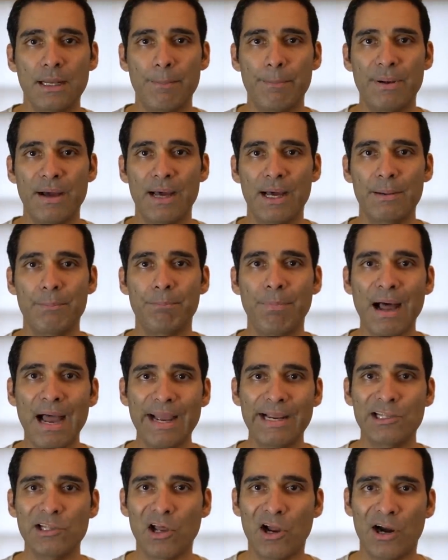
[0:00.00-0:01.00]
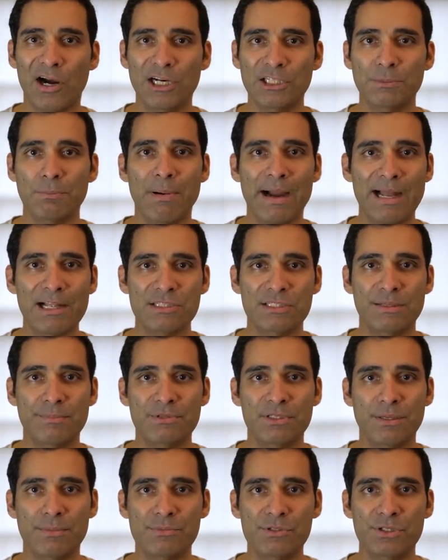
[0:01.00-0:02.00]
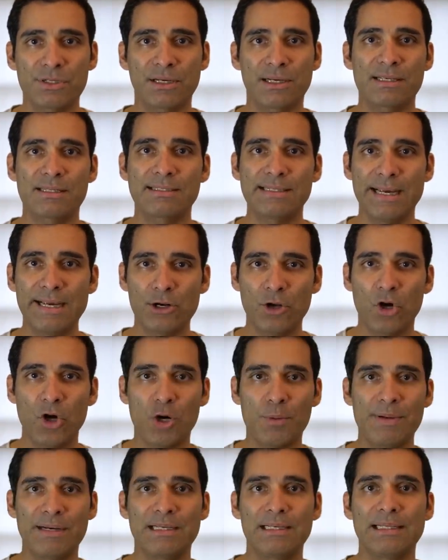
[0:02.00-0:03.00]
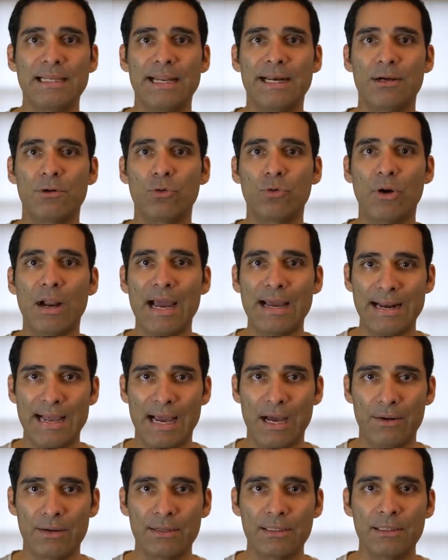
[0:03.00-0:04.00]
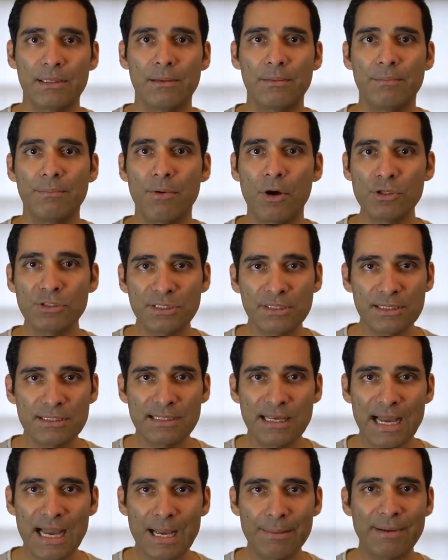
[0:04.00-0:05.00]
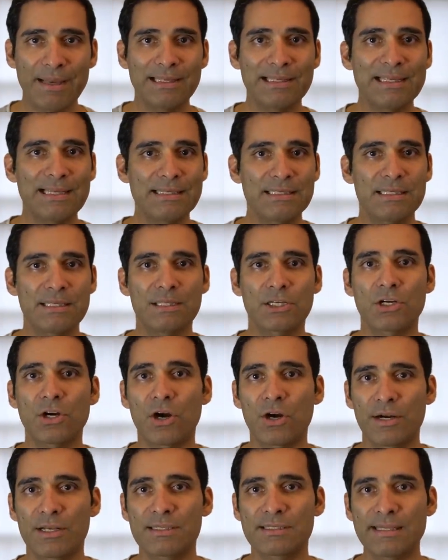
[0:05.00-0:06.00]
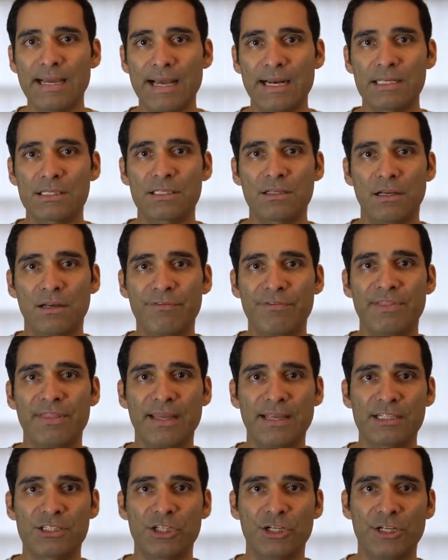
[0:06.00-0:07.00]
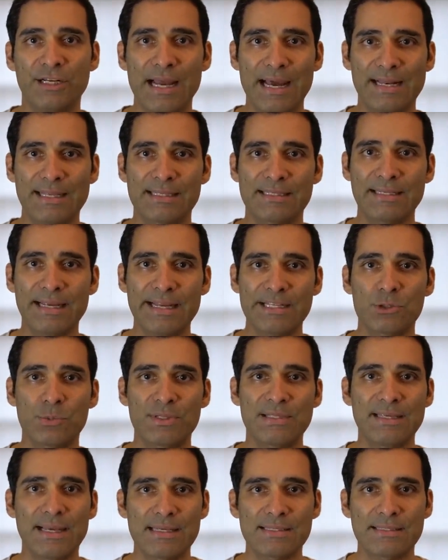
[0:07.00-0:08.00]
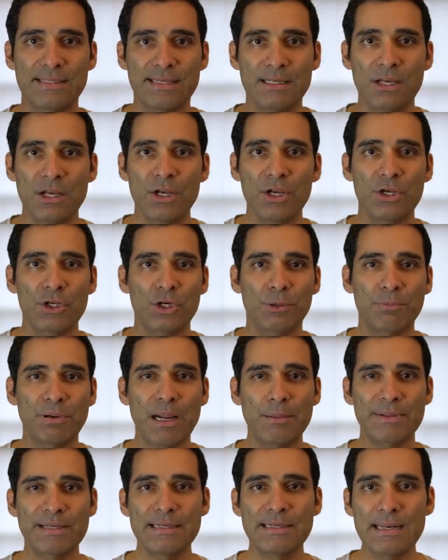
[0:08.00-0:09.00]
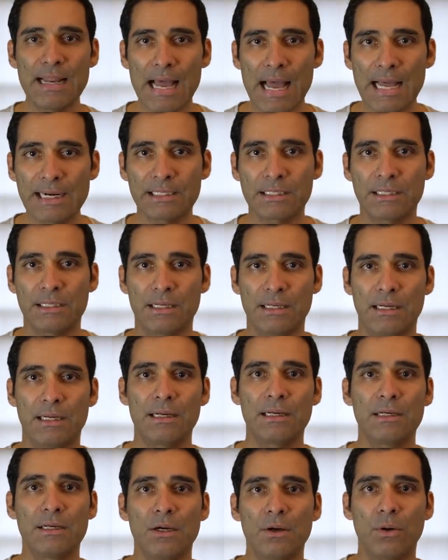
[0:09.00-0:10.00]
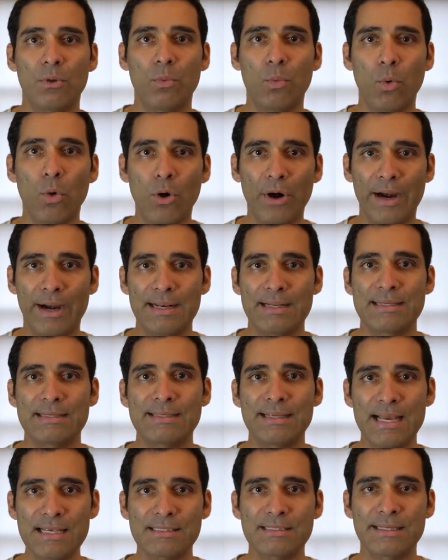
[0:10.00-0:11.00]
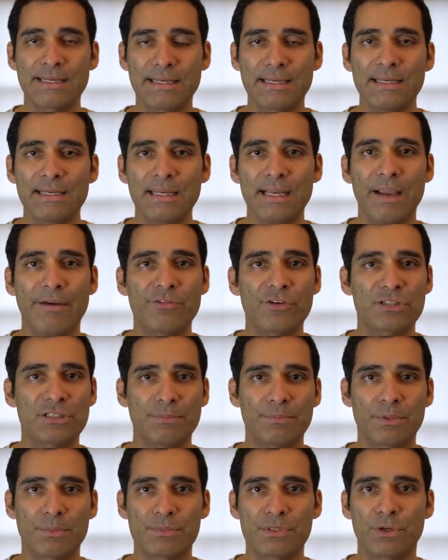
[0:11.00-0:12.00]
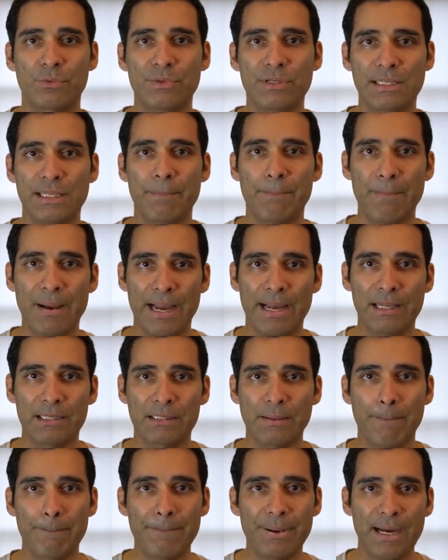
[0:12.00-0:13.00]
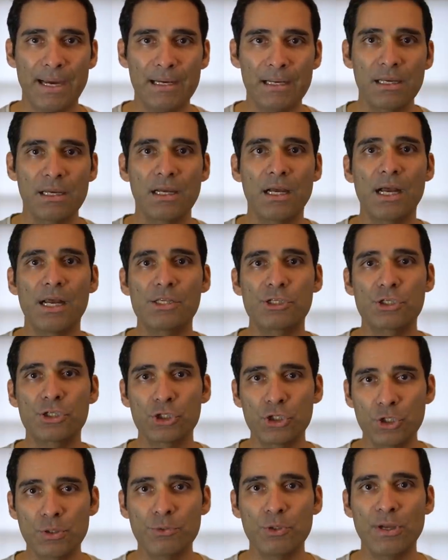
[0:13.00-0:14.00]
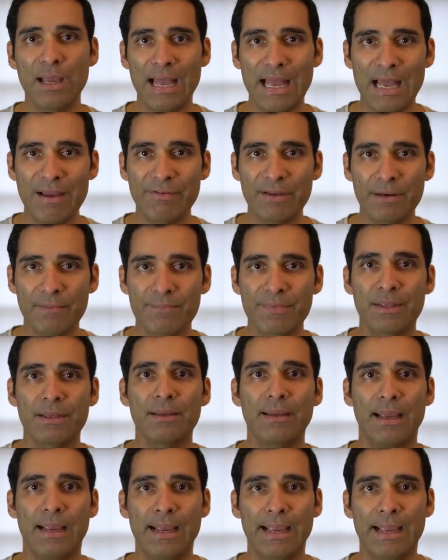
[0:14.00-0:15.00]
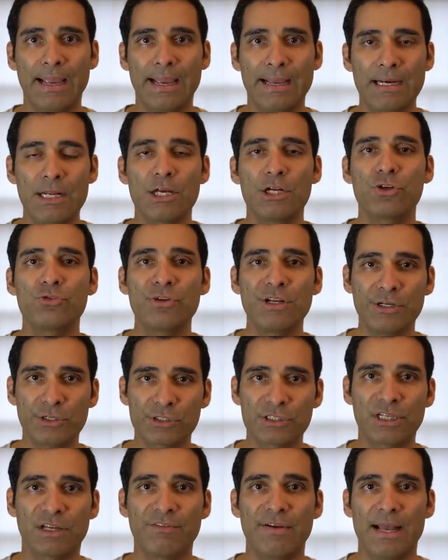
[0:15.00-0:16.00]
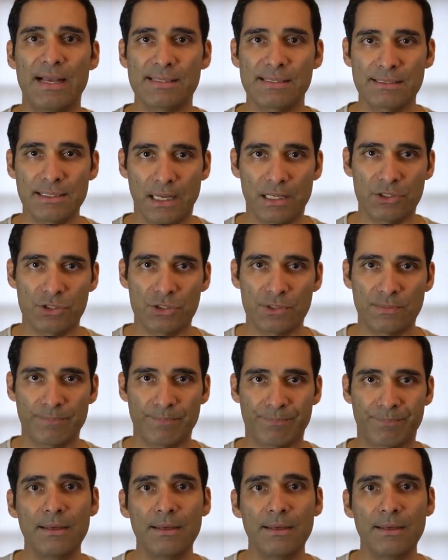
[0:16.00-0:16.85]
But by and large, mild symptoms, you're going to stay at home and let it ride out. Most of the time, at least in the current status of things in the United States with testing, you're probably not going to warrant testing if your symptoms are really mild. But assume you have it and treat yourself as such.